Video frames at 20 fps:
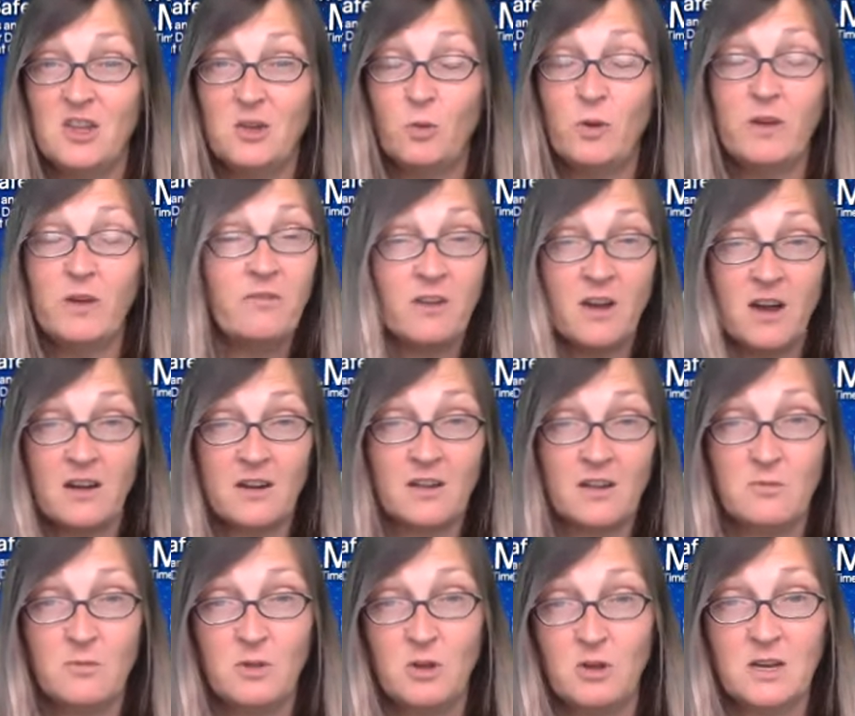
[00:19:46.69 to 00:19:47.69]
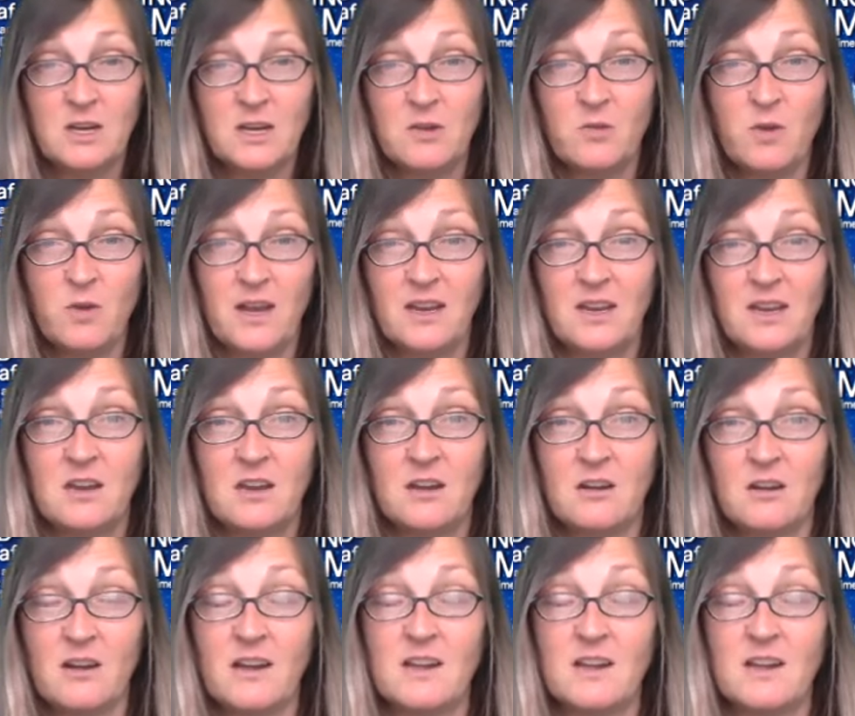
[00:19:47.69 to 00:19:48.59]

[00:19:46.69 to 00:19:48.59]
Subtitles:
we've got a community right here.